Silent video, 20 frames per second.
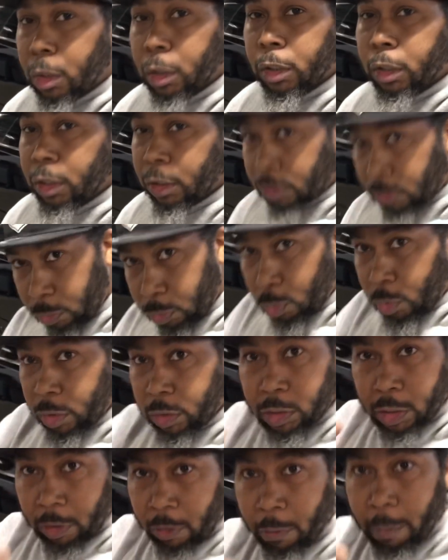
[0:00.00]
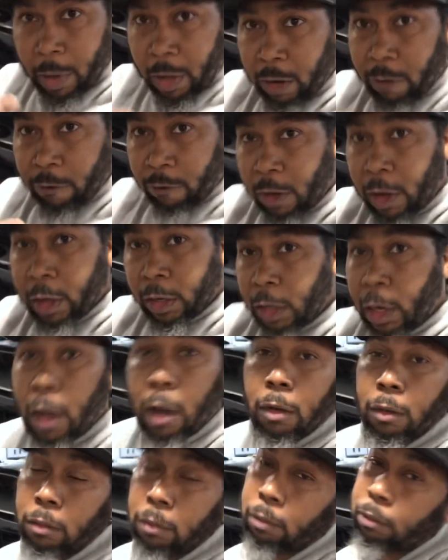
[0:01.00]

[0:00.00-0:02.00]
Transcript: Because once everybody find out,